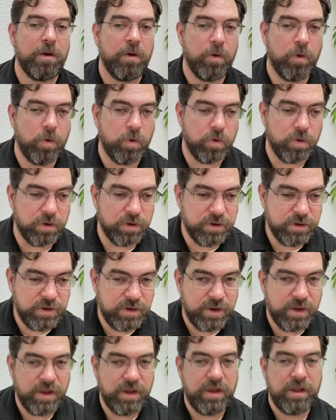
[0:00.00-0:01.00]
or
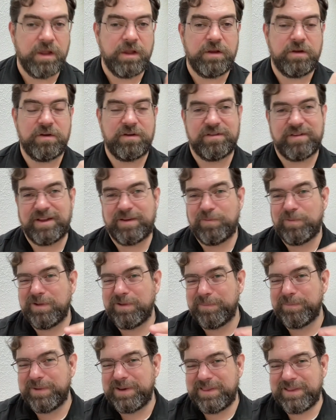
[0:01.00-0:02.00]
you decide,
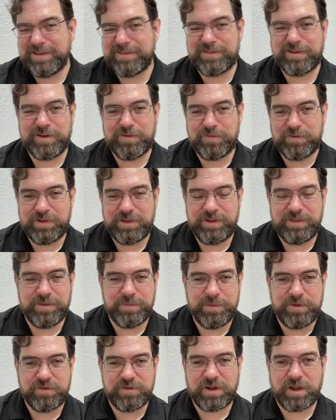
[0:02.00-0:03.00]
well, but that's not really the
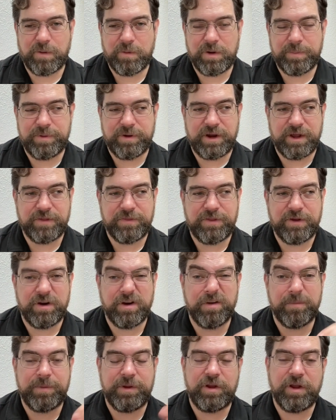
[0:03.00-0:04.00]
music I want to put out
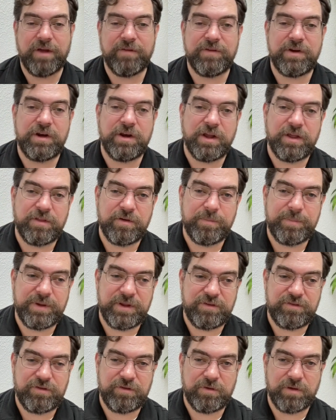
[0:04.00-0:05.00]
there, but you have another
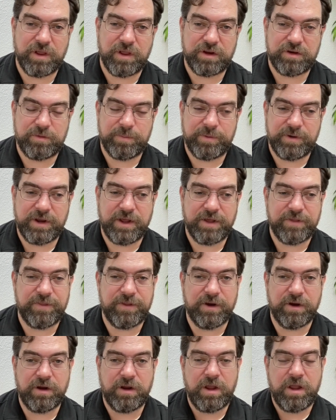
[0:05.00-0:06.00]
piece you'd like to put out
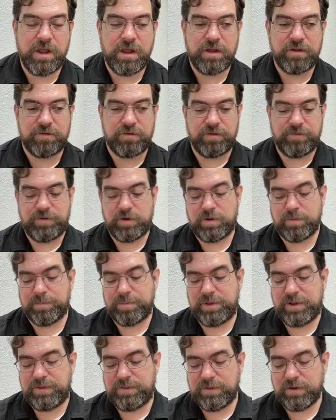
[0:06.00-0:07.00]
there. So if you
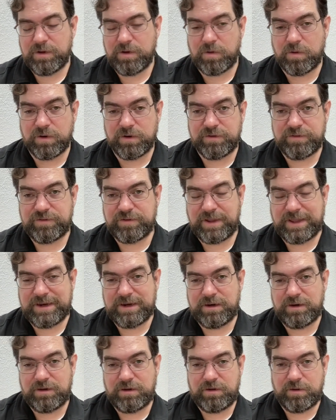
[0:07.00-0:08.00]
complete the course
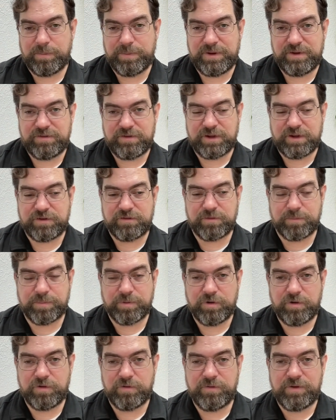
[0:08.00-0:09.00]
and your piece gets
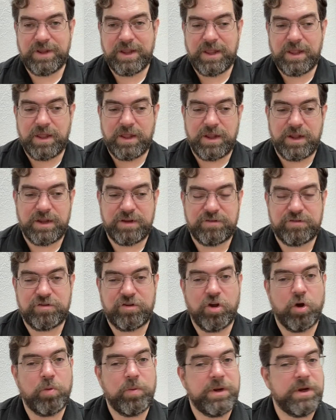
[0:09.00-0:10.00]
approved, it's
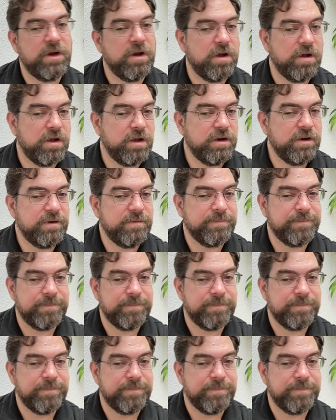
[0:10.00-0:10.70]
going on